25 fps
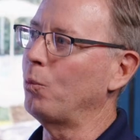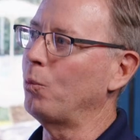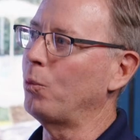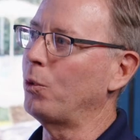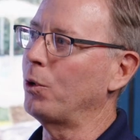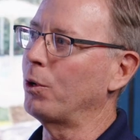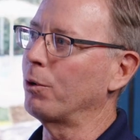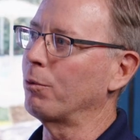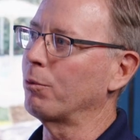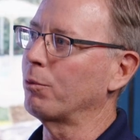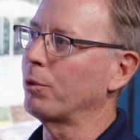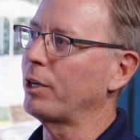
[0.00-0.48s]

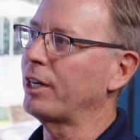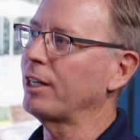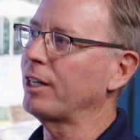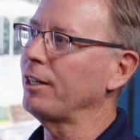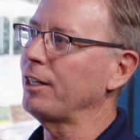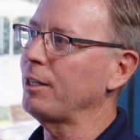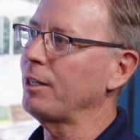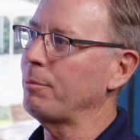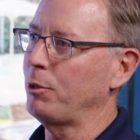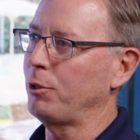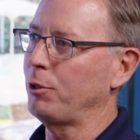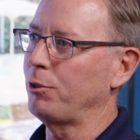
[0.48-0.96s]
The
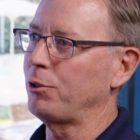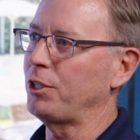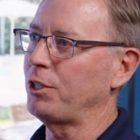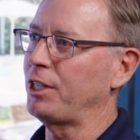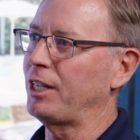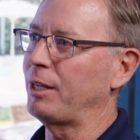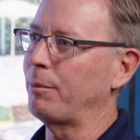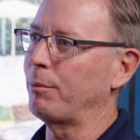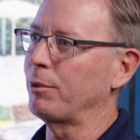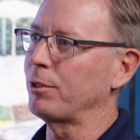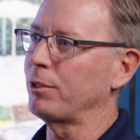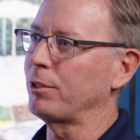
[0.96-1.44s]
Ringling
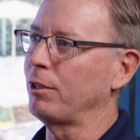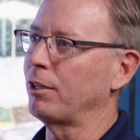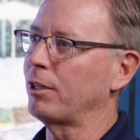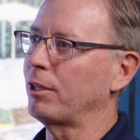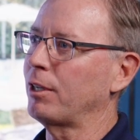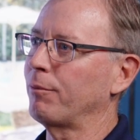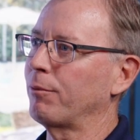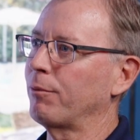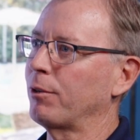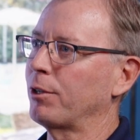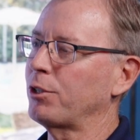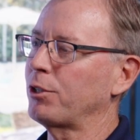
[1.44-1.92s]
Museum was
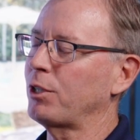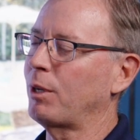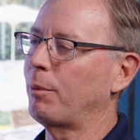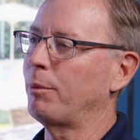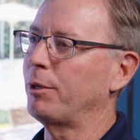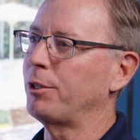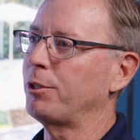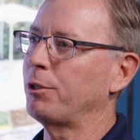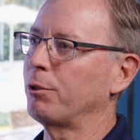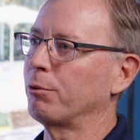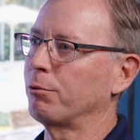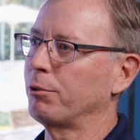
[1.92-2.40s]
looking for
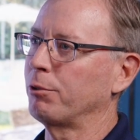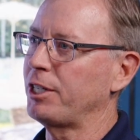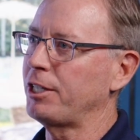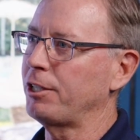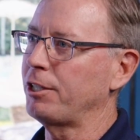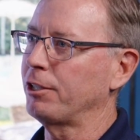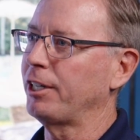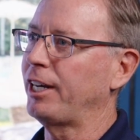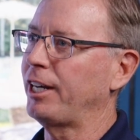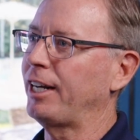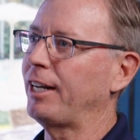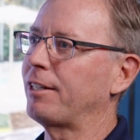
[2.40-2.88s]
someone to
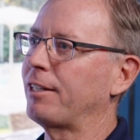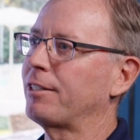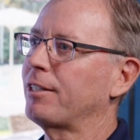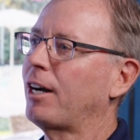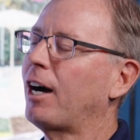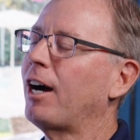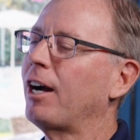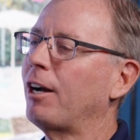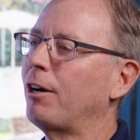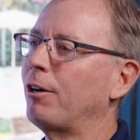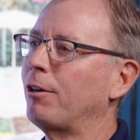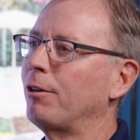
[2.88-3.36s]
recreate a
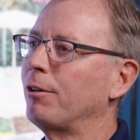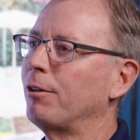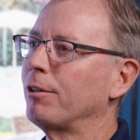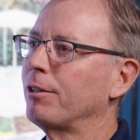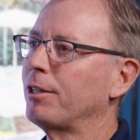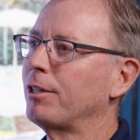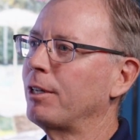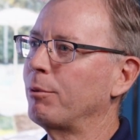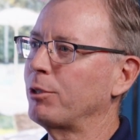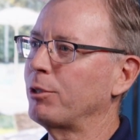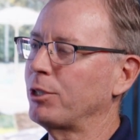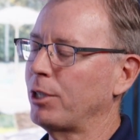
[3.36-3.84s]
tile
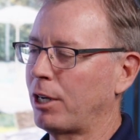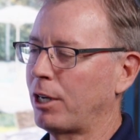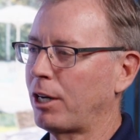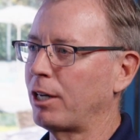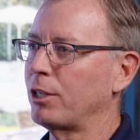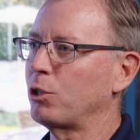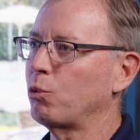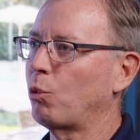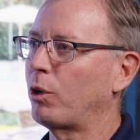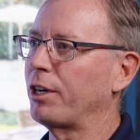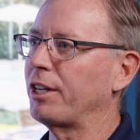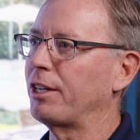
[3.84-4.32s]
that was
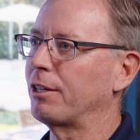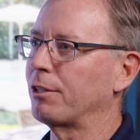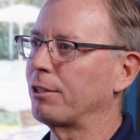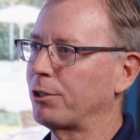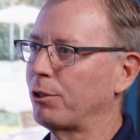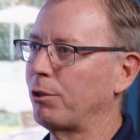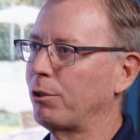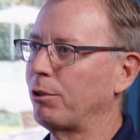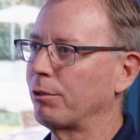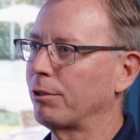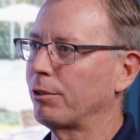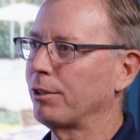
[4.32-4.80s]
120
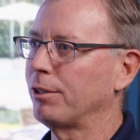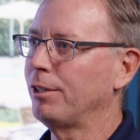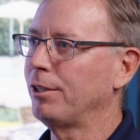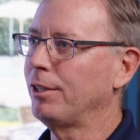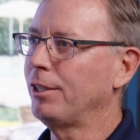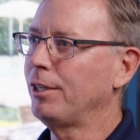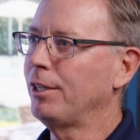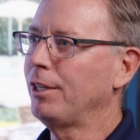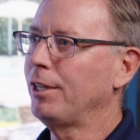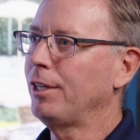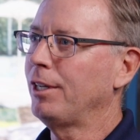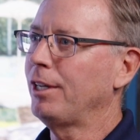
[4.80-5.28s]
years old.
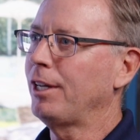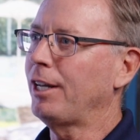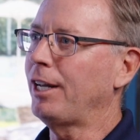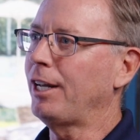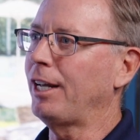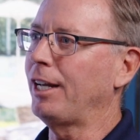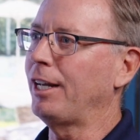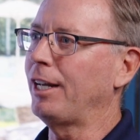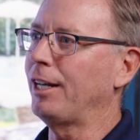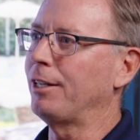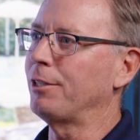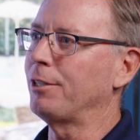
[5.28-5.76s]

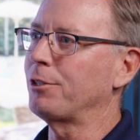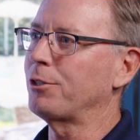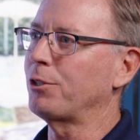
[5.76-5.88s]
And